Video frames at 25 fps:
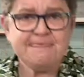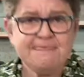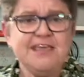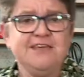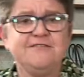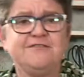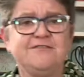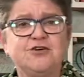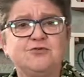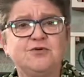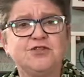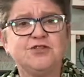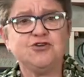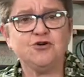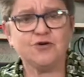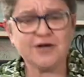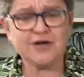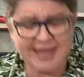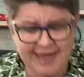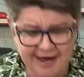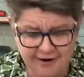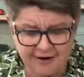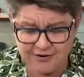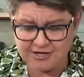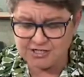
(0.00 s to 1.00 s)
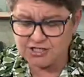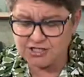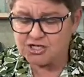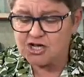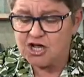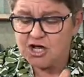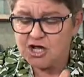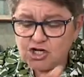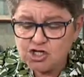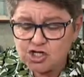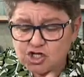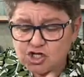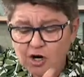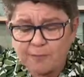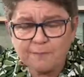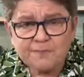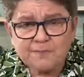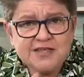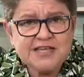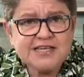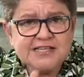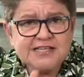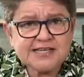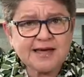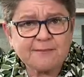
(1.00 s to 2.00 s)
Even with your carrots,
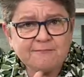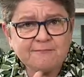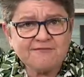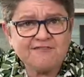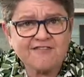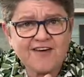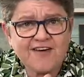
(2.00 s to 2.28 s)
chop these up